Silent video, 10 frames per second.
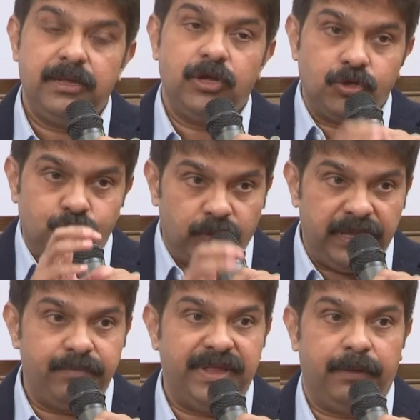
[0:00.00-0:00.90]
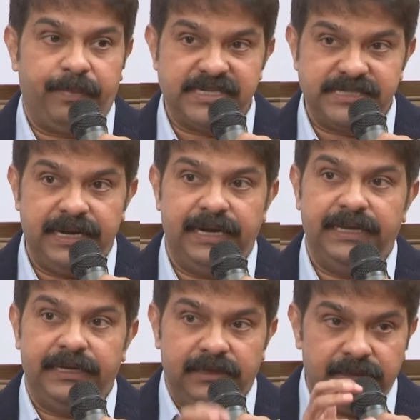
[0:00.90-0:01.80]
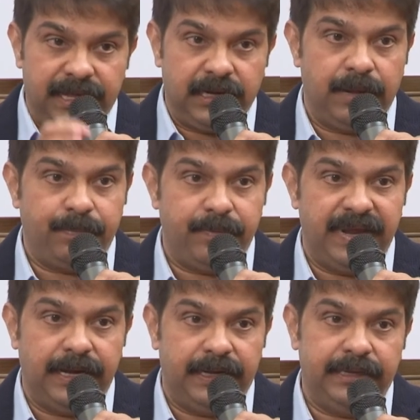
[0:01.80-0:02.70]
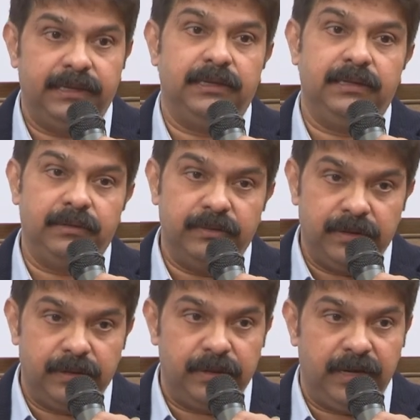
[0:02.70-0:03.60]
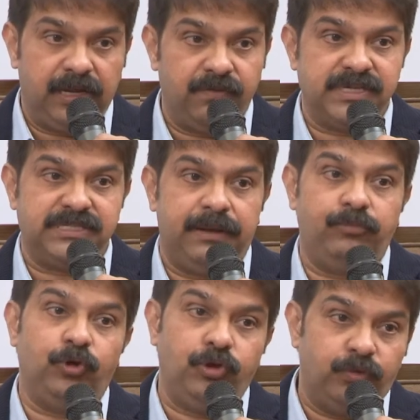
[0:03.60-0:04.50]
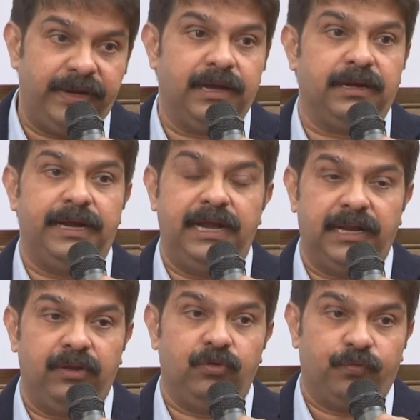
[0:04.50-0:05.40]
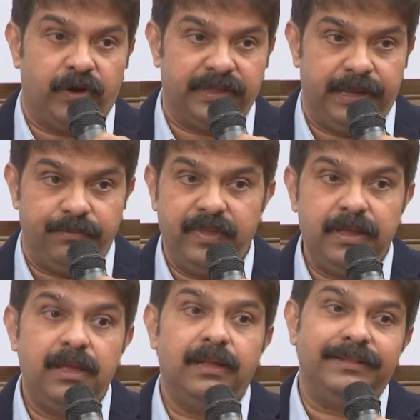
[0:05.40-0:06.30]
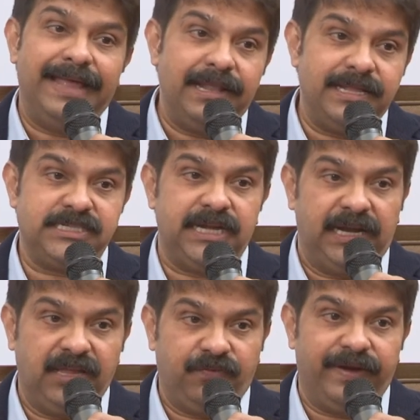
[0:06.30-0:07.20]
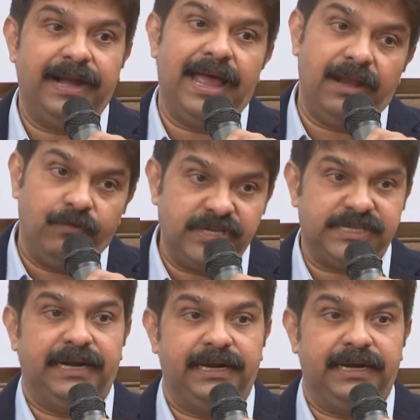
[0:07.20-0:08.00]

show them their personality, their capability, uh, request them to you take uh, interviews for them. Then they satisfied and we started,